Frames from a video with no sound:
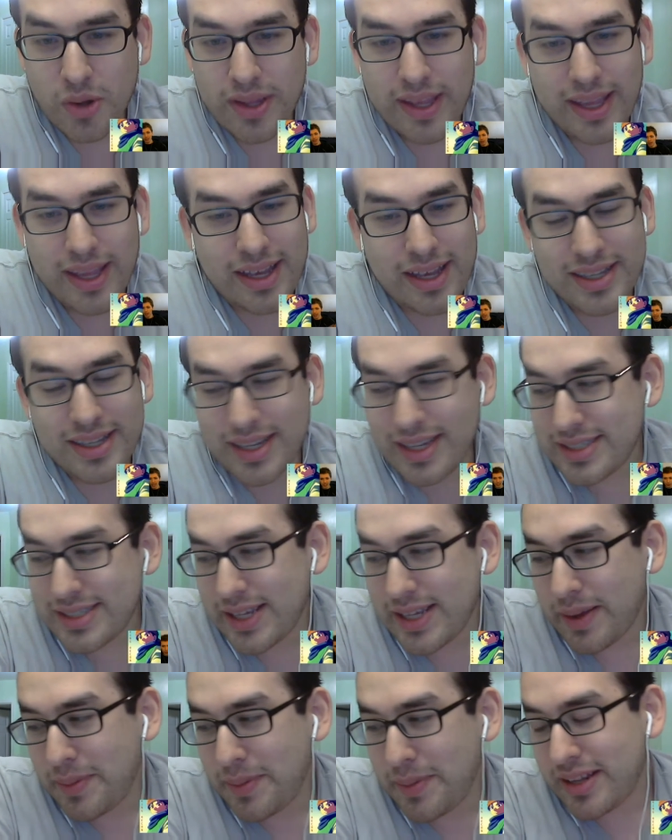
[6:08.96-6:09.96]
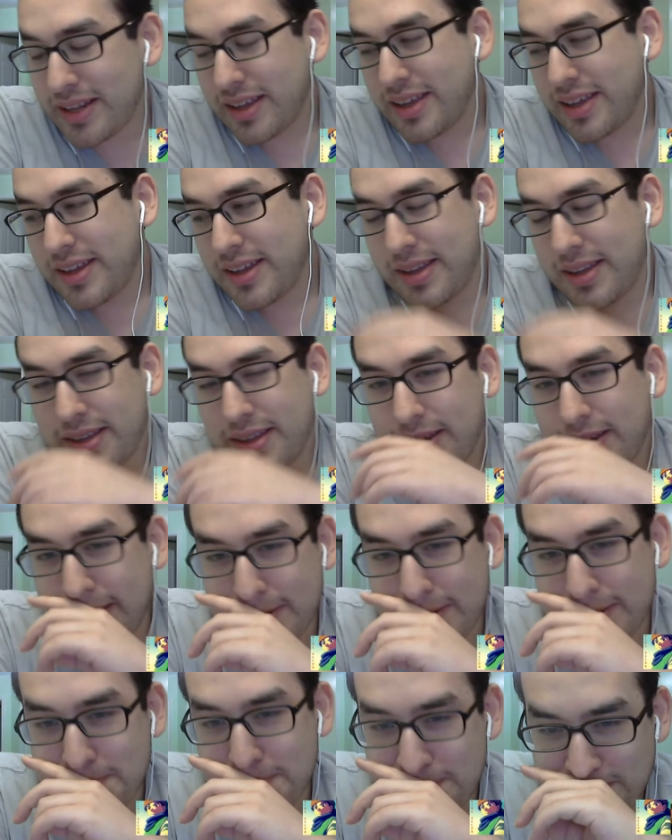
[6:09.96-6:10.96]
Oh yeah, he's. I mean,
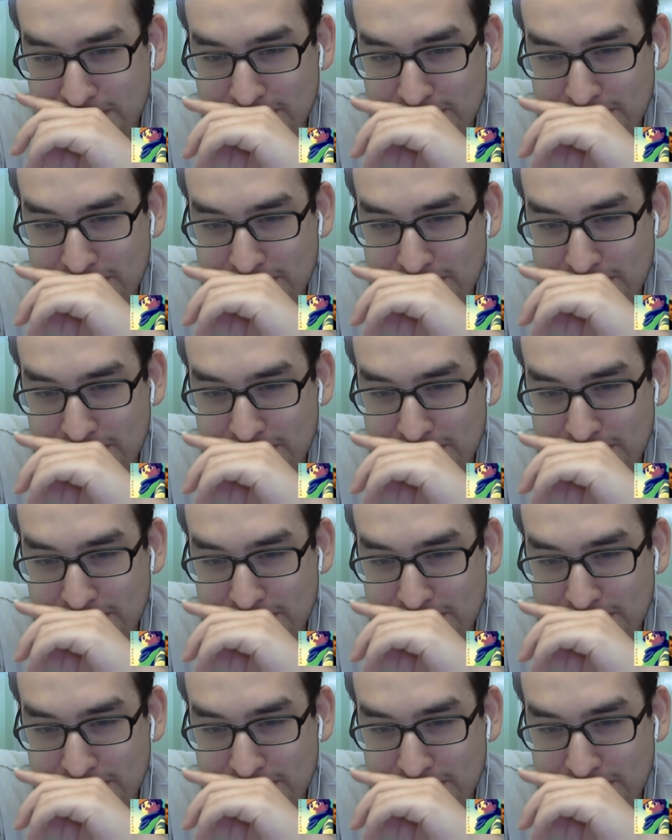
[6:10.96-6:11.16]
I